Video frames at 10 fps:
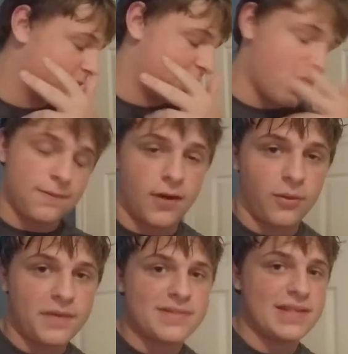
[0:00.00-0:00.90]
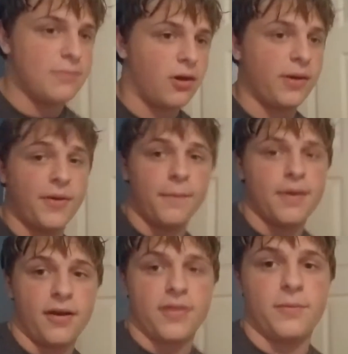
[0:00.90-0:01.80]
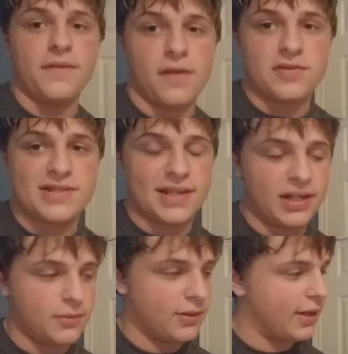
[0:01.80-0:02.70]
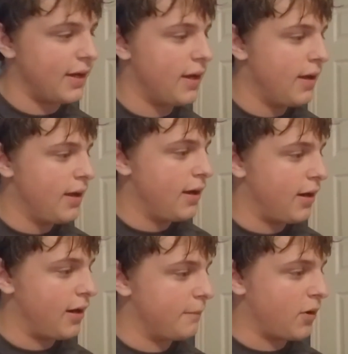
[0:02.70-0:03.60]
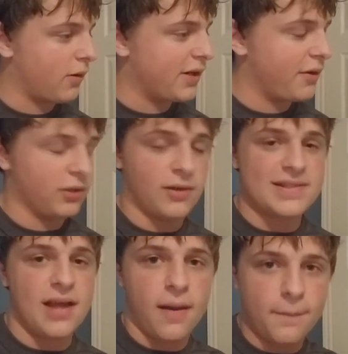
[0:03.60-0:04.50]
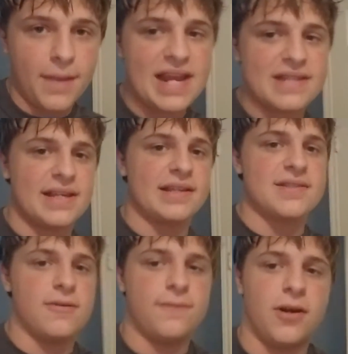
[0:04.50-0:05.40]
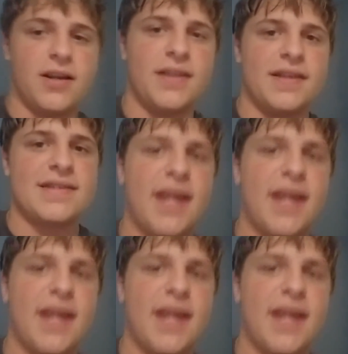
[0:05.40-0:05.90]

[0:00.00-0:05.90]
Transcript: So far, we've seen Mariota better than we've ever seen him, okay? Mariota looks amazing so far in this